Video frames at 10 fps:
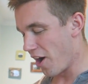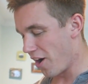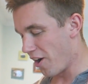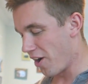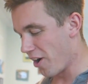
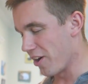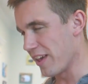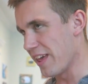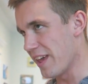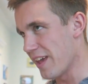
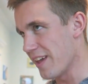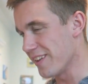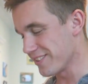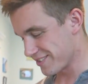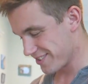are
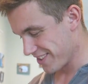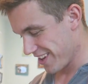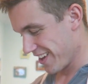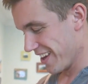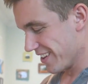is
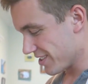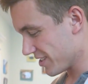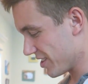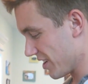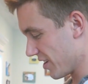
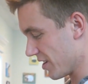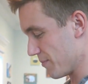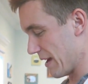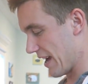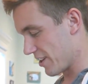such a
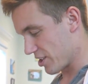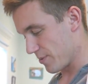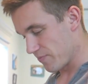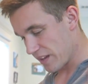good match.